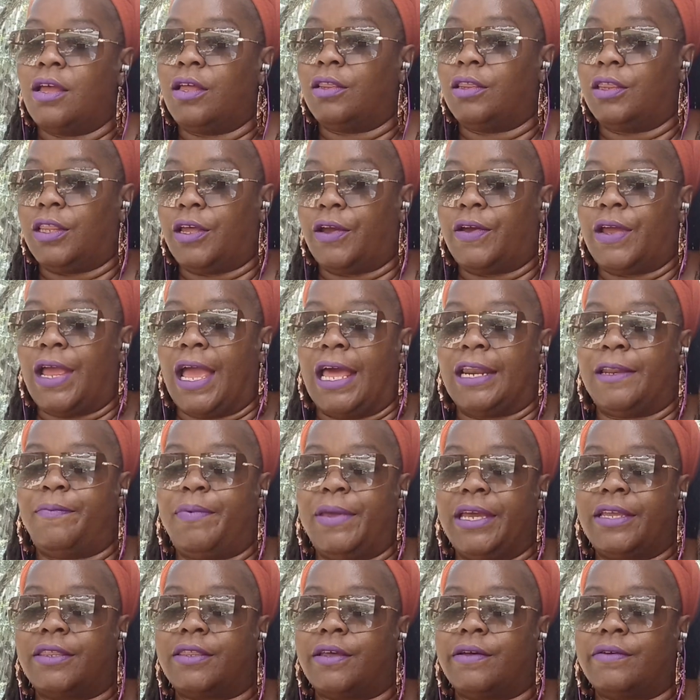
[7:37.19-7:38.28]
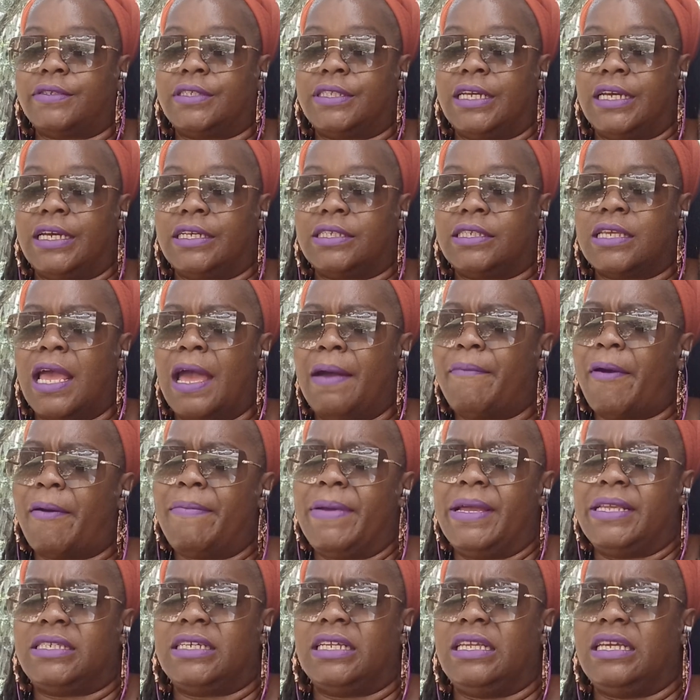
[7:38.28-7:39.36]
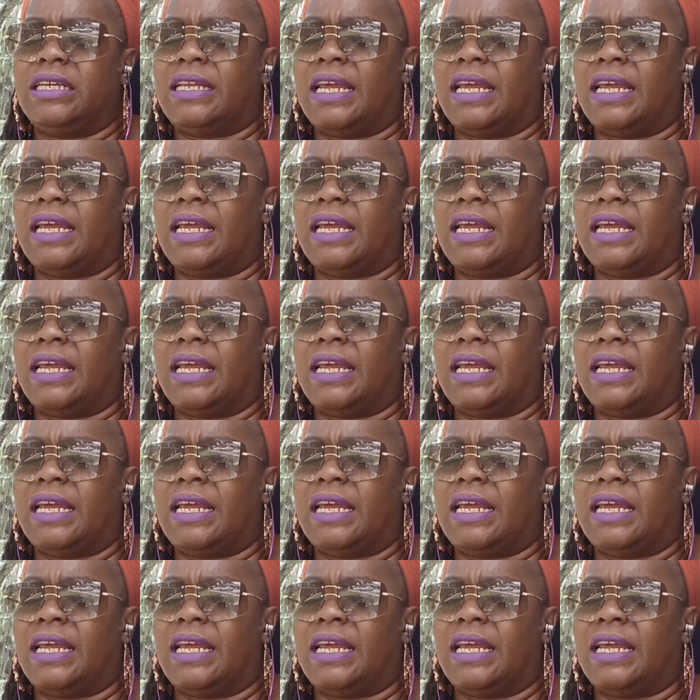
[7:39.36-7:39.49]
Learn how to pick those things. But mentally,